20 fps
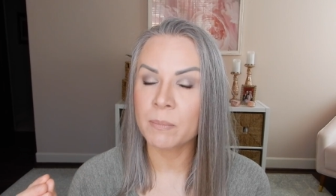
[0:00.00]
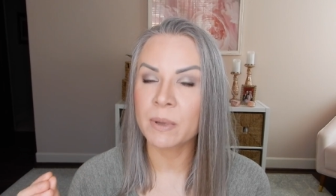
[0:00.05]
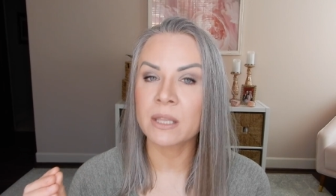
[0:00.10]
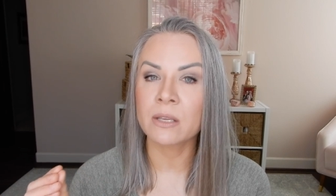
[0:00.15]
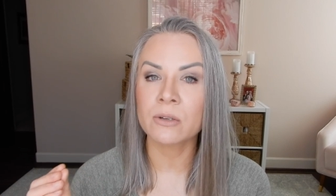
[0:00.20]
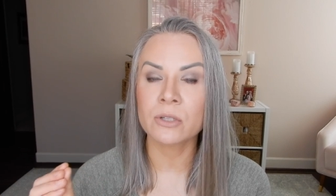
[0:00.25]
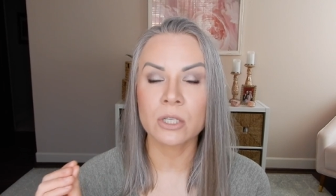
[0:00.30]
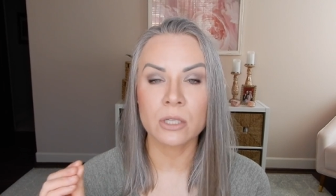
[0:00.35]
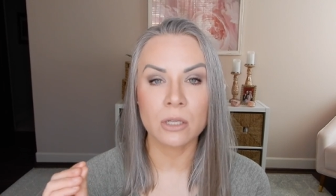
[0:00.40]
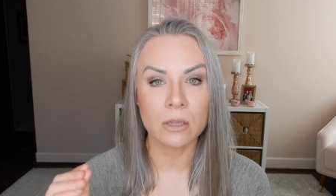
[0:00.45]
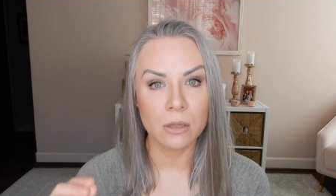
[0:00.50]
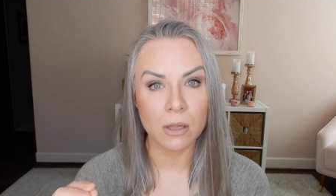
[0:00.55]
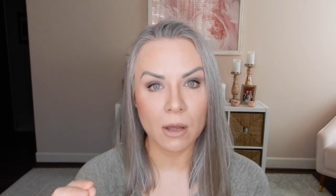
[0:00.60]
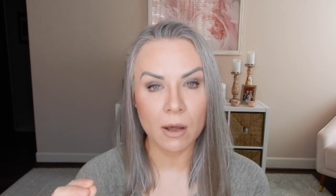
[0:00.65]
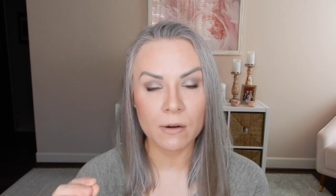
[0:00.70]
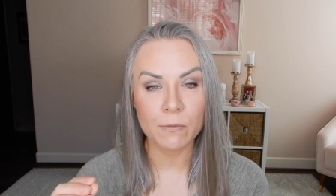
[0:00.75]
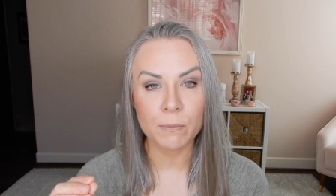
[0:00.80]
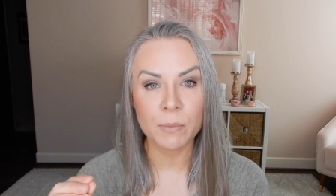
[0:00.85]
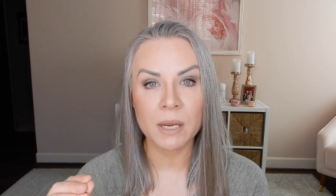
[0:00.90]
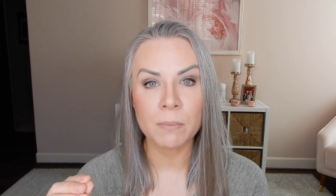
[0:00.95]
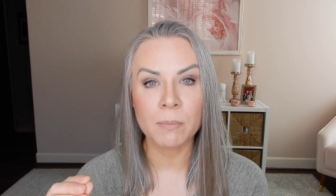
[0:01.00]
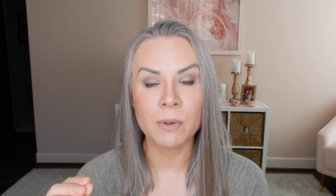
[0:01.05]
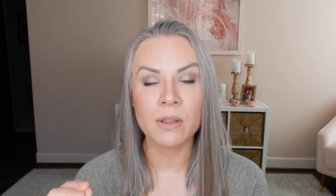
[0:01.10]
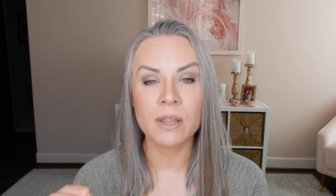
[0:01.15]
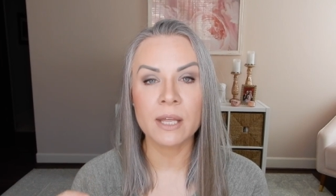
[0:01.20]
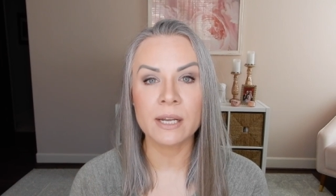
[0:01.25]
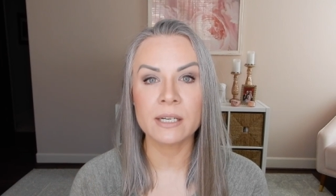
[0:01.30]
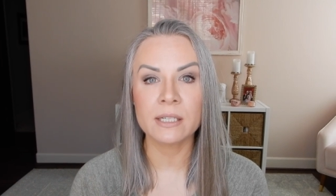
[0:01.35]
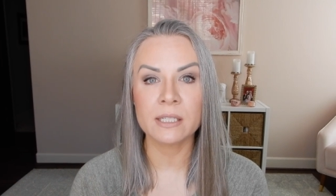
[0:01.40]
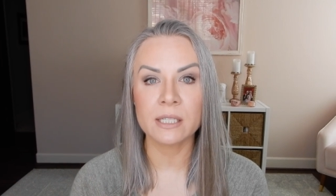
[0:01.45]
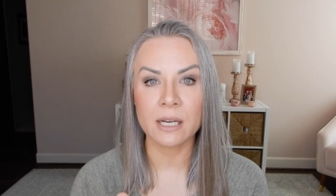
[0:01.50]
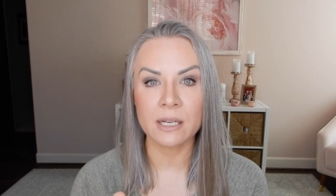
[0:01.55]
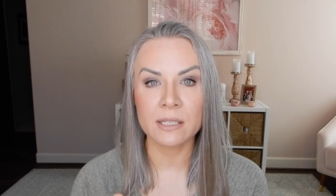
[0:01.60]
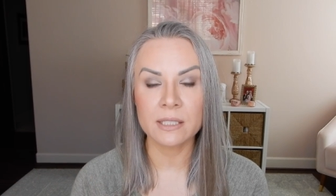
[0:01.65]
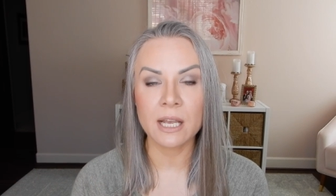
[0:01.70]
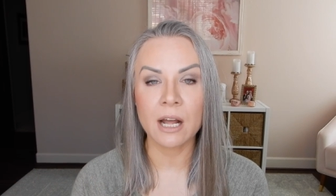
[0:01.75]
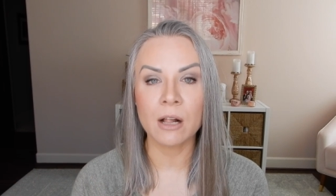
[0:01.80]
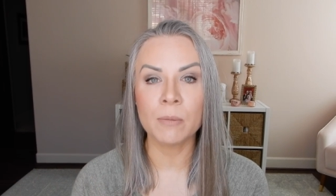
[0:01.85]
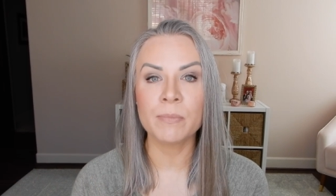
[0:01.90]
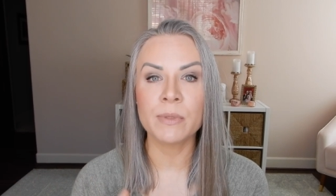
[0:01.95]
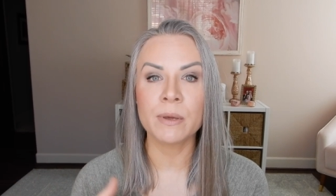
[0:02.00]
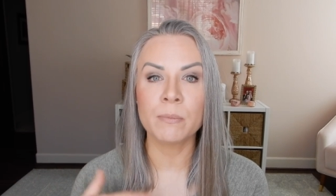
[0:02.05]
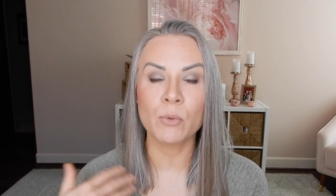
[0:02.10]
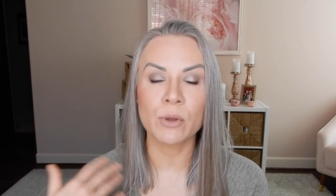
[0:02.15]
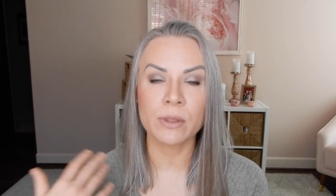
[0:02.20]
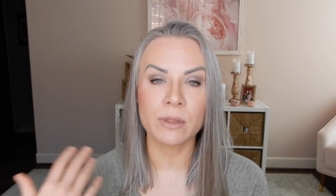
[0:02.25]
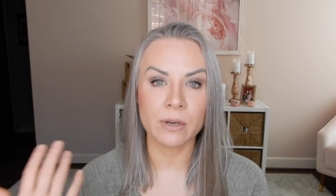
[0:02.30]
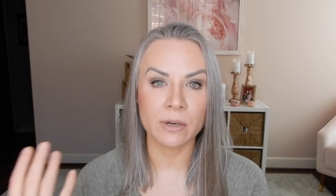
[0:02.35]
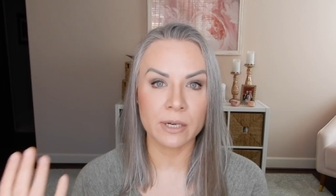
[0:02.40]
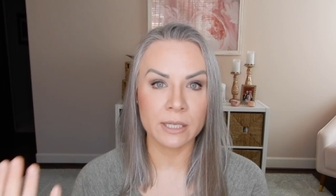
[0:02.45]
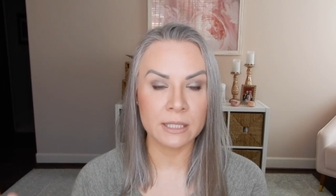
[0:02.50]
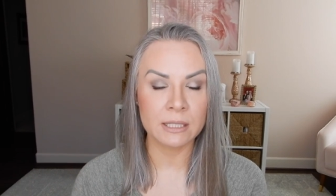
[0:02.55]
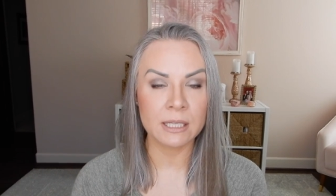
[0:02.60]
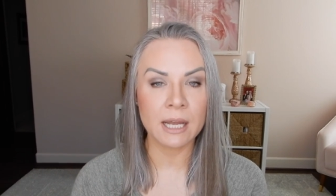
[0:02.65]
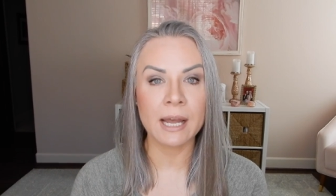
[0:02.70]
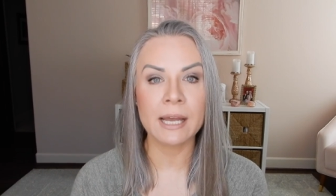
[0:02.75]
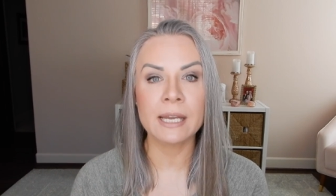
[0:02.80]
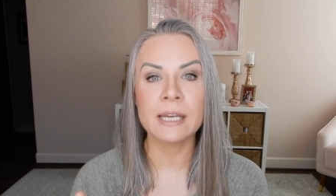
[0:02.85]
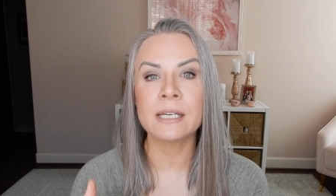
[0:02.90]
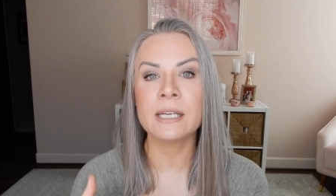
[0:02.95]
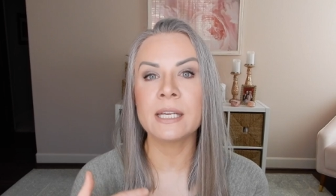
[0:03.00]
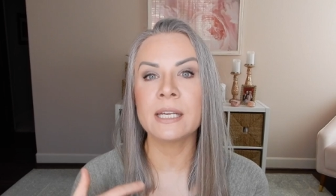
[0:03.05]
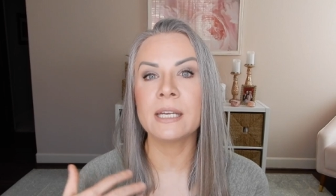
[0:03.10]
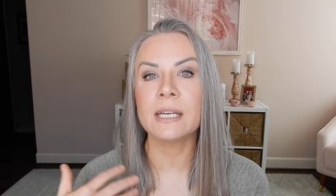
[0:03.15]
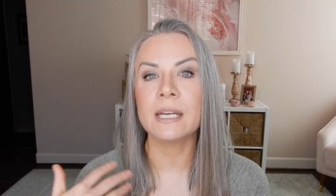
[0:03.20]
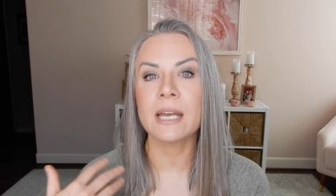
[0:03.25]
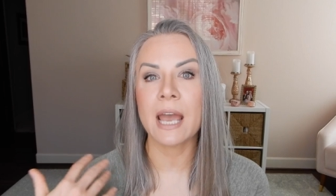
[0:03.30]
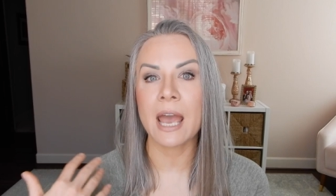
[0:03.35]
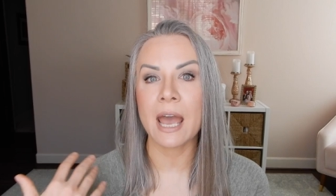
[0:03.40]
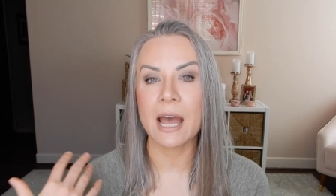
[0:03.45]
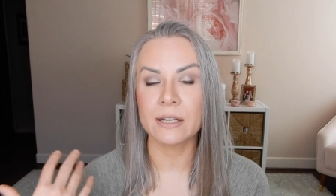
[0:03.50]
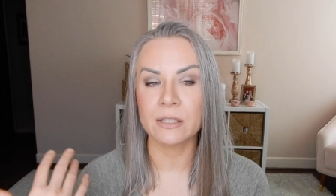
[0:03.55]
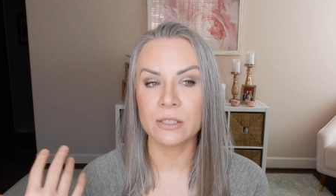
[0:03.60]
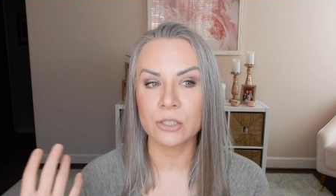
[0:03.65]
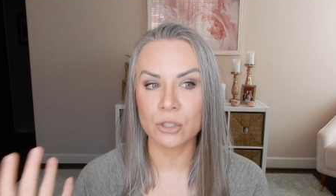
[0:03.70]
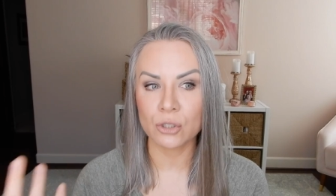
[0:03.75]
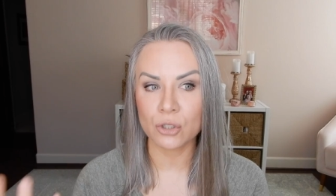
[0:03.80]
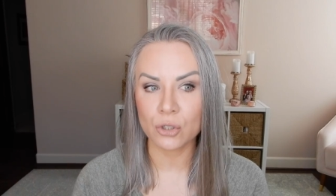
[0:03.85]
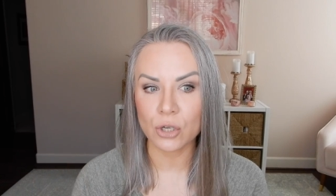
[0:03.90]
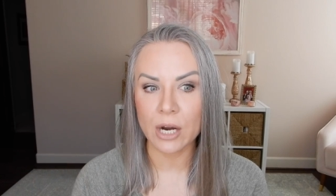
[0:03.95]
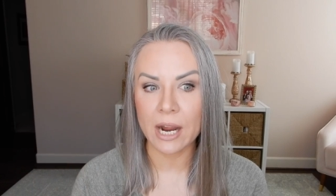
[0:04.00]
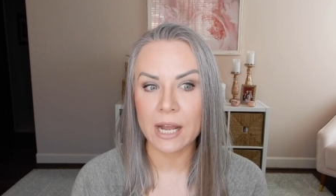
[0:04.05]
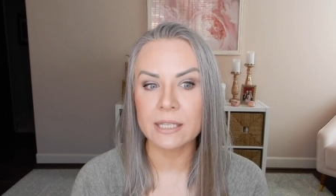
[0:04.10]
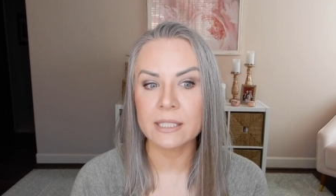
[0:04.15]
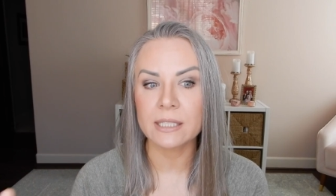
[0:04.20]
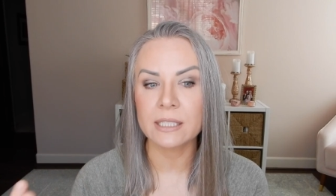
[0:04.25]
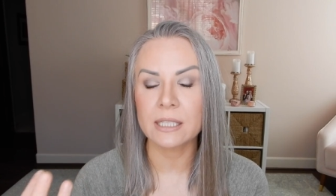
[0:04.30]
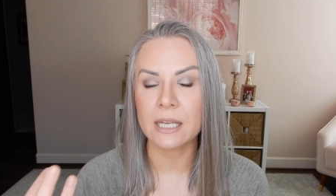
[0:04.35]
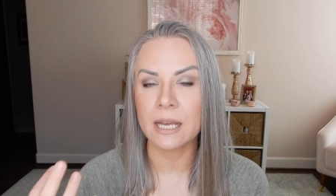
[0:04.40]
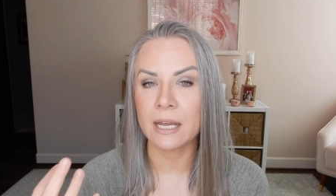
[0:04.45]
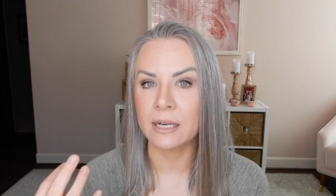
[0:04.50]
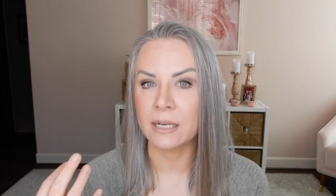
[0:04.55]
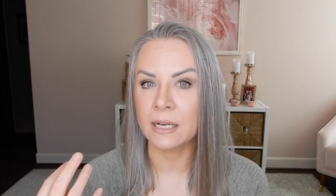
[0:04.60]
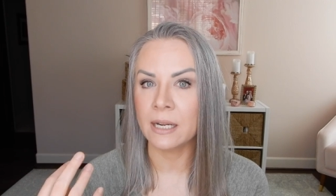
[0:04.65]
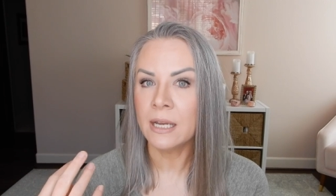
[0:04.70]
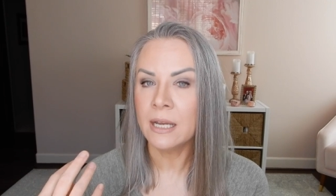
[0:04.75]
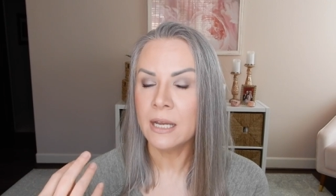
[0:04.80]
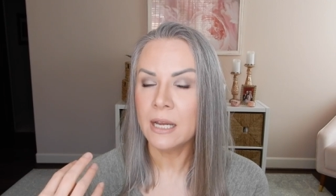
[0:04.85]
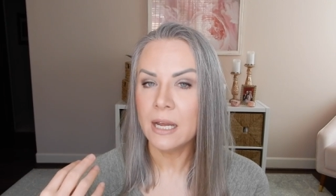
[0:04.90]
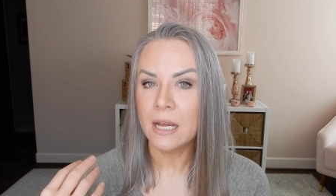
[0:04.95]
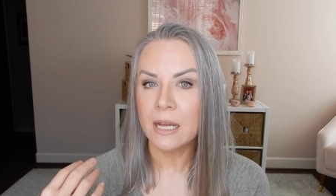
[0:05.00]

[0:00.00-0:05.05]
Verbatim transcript: but there's a lot of people that it does help them with their anxiety and stress. And